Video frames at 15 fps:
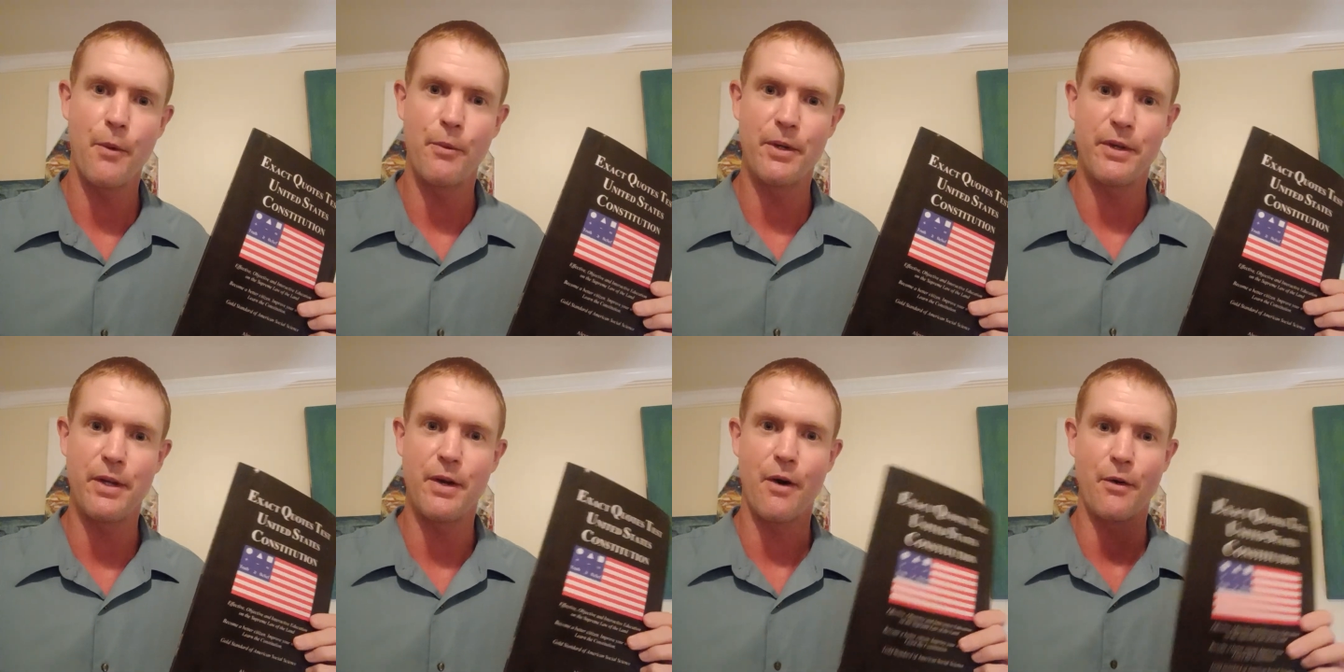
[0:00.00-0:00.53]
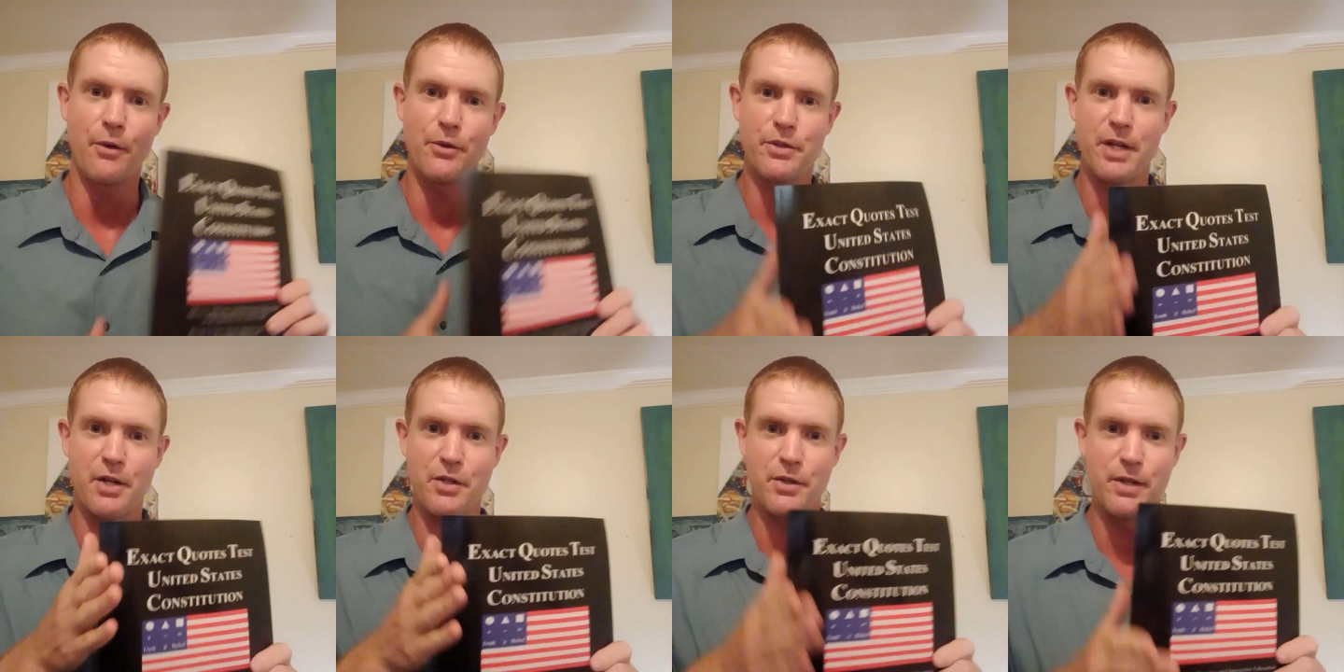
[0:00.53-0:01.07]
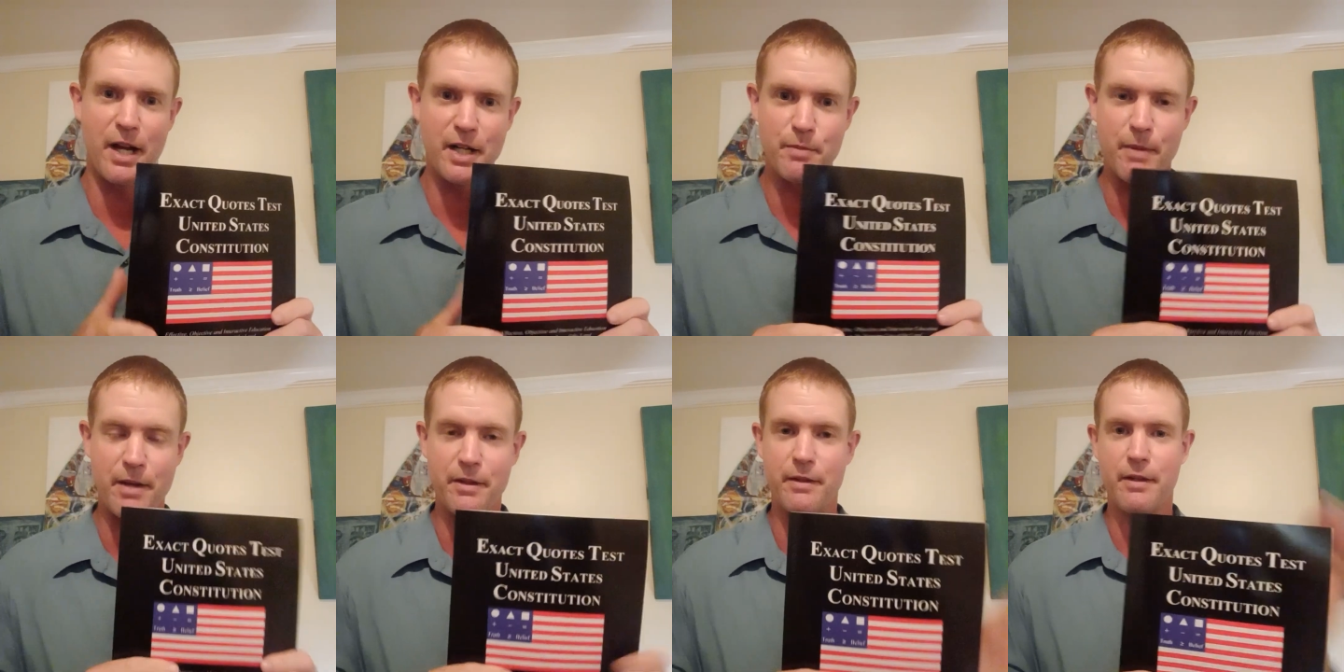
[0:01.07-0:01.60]
With the article section
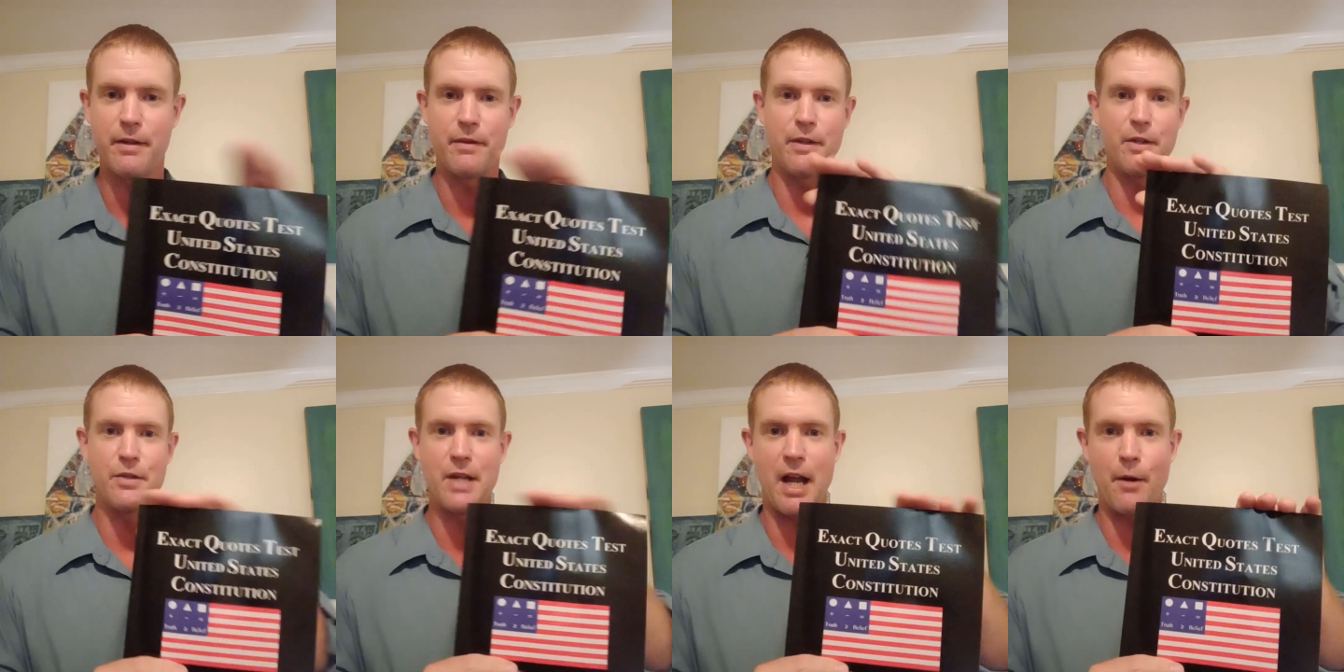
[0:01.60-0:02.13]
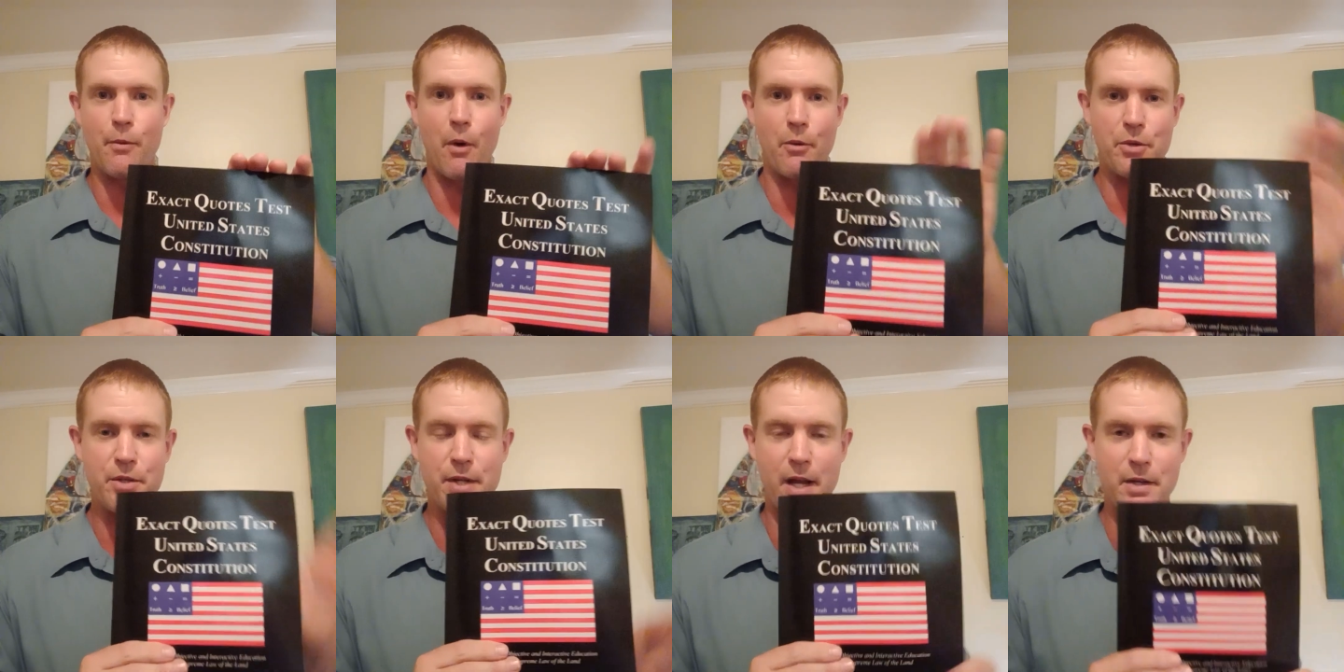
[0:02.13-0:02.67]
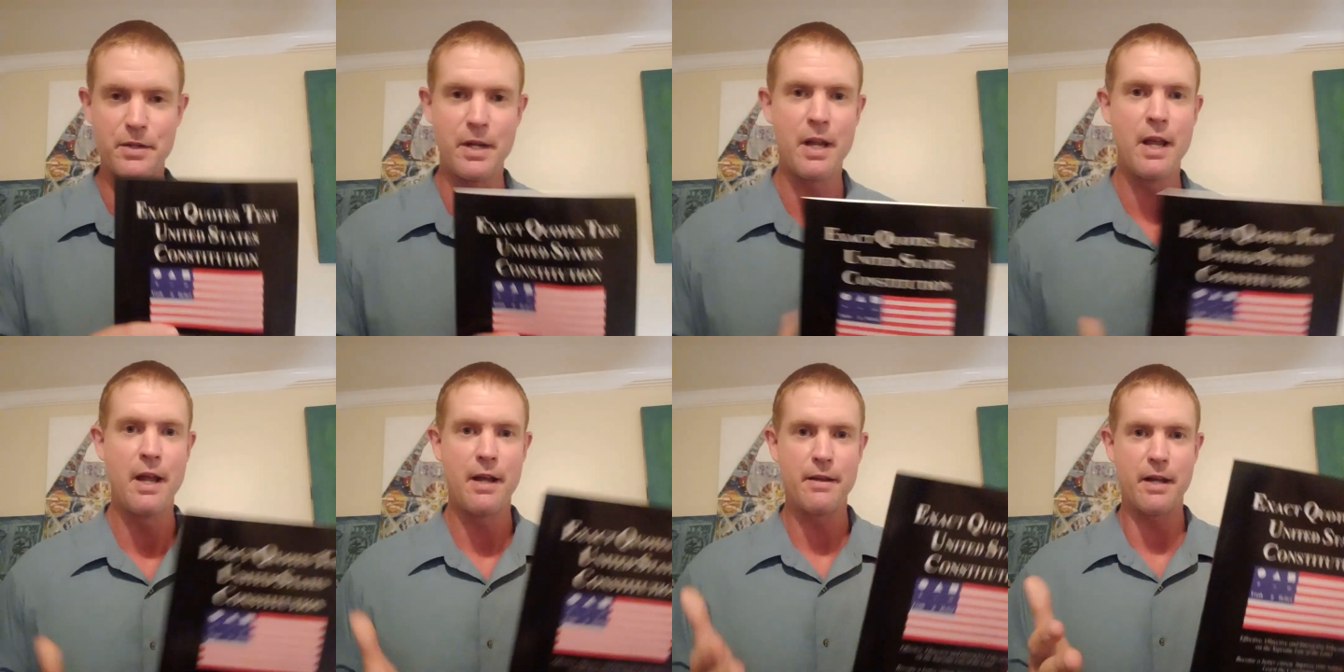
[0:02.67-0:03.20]
text method, the exact quotes test,
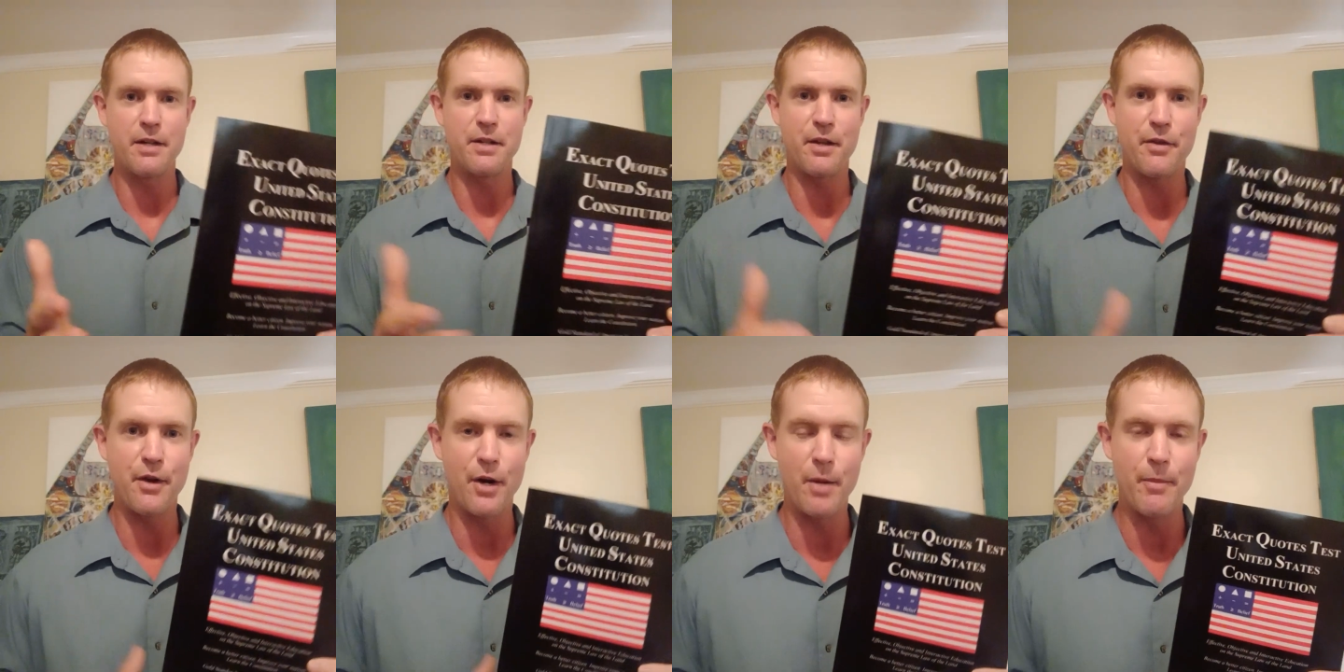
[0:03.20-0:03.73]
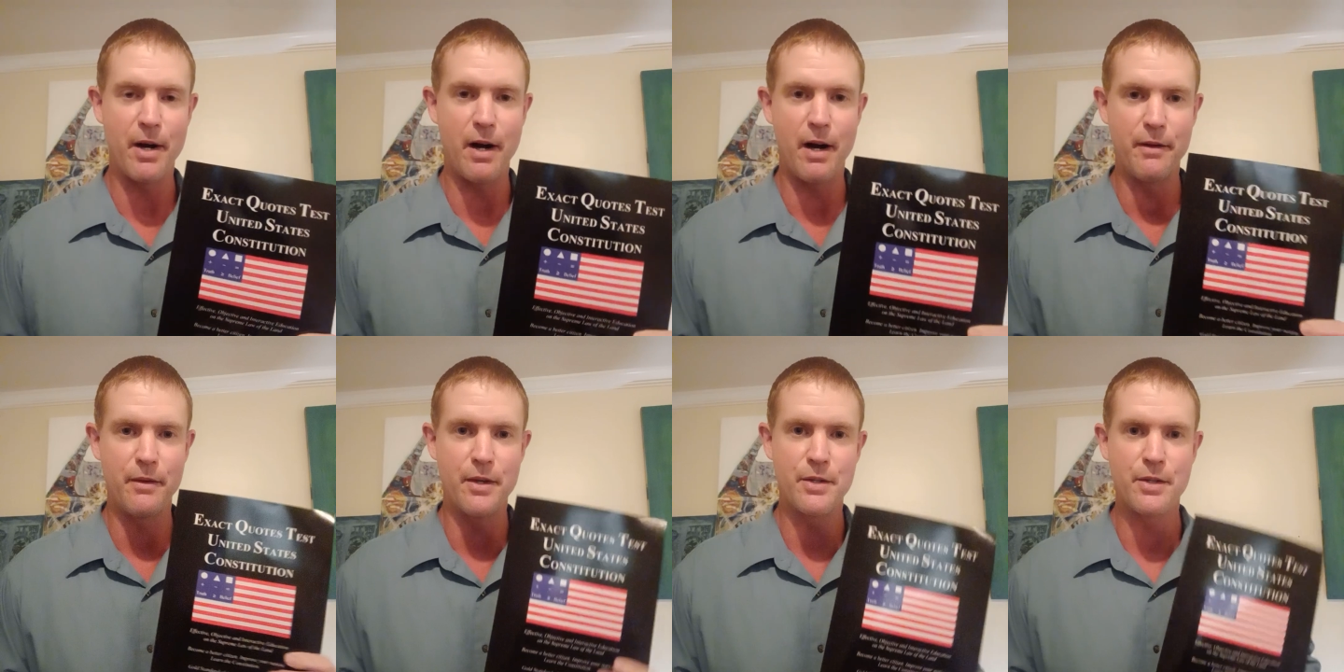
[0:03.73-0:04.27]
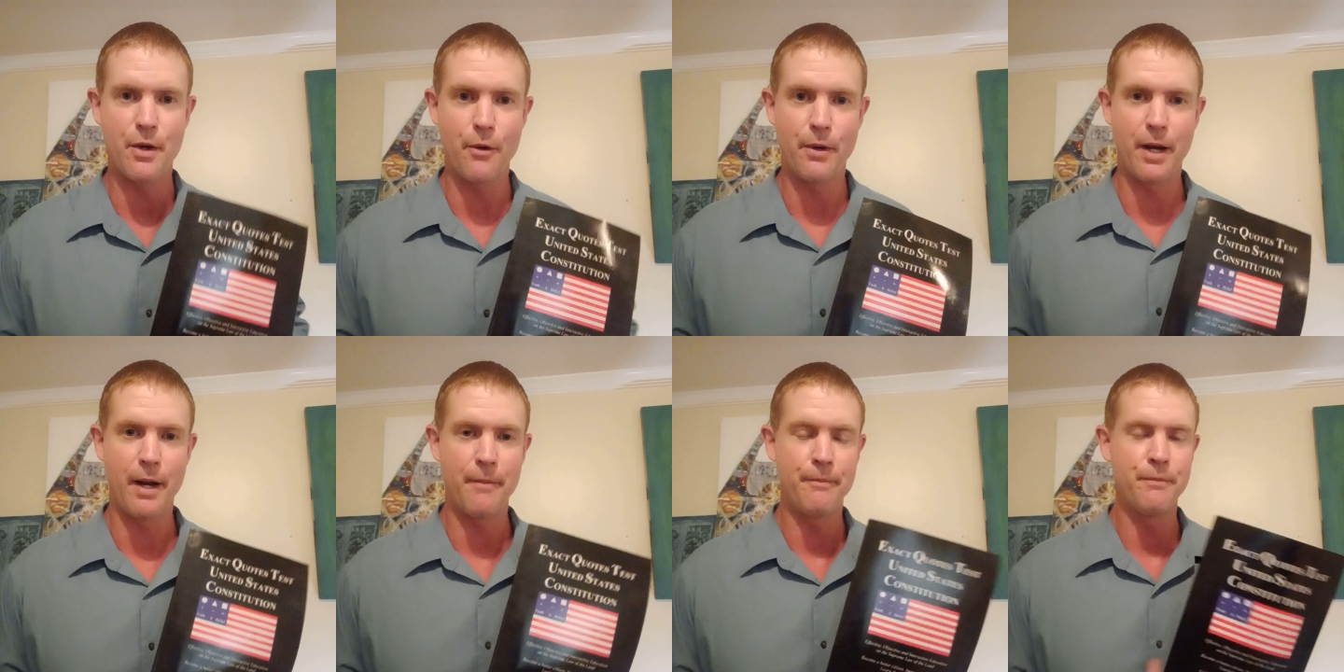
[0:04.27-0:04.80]
that's the theory behind this,
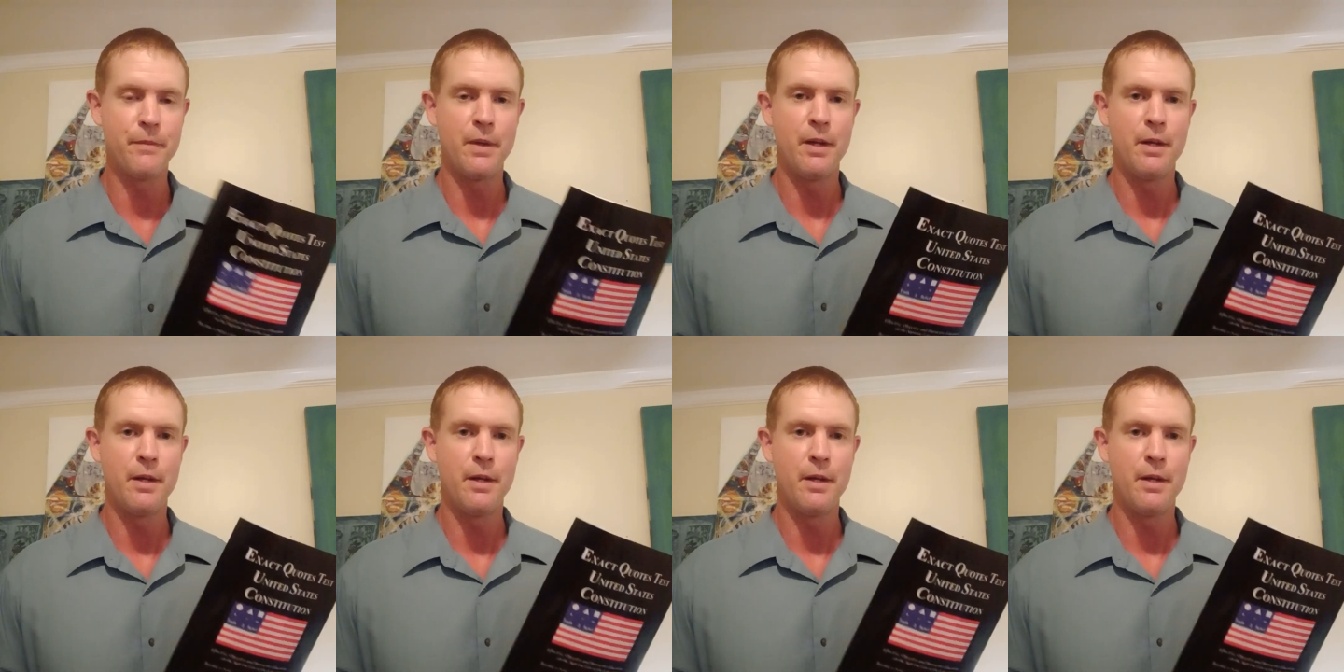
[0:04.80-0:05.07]
okay?